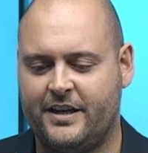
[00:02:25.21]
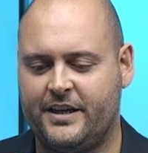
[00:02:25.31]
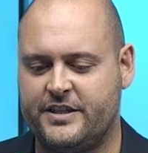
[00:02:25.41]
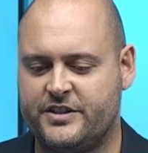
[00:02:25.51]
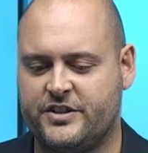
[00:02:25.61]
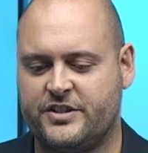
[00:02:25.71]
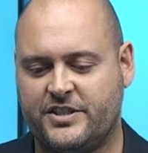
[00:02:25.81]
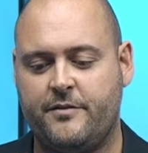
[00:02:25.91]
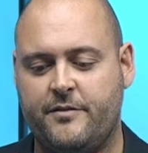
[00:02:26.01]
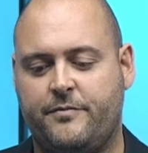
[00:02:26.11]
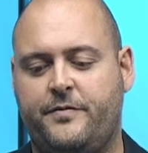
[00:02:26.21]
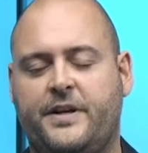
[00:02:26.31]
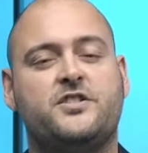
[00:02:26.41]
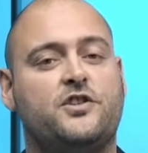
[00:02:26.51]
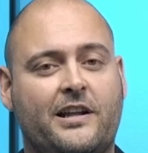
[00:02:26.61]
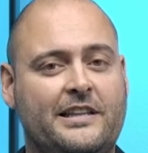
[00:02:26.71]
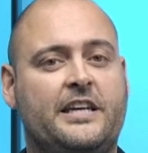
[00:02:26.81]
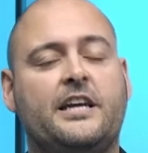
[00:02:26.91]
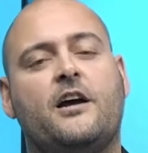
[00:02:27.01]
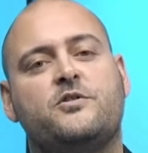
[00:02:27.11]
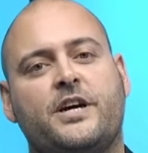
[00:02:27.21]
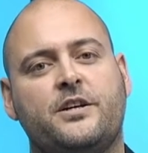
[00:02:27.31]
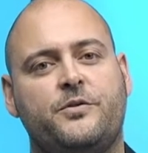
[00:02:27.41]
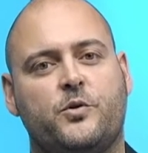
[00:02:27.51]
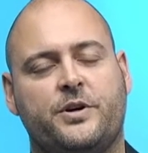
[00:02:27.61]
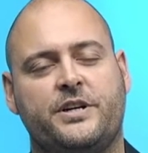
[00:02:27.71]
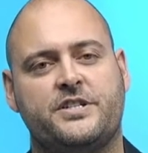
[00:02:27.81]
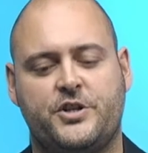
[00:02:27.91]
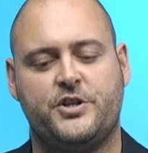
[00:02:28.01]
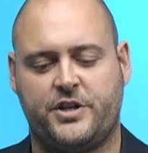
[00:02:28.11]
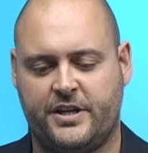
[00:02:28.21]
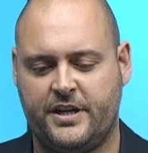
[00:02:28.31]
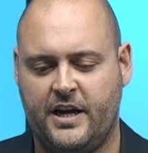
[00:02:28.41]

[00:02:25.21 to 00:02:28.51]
is safe. It's not leaking outside of your organization.